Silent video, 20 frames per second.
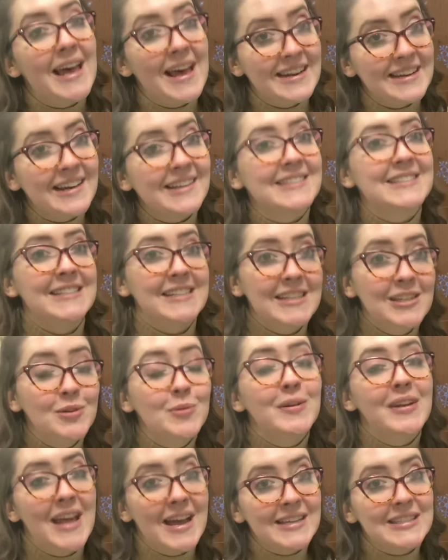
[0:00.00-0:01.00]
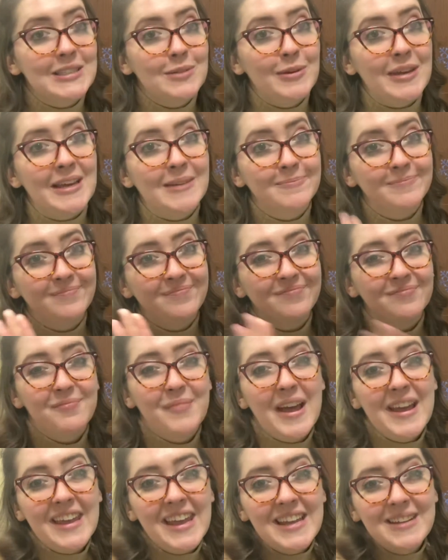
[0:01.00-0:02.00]
and I'll see you next week.
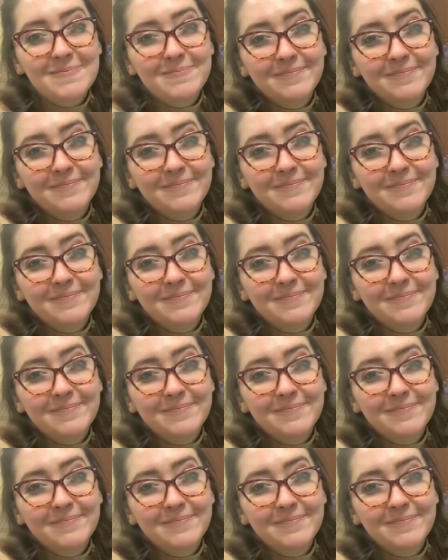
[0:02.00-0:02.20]
Bye, Kate.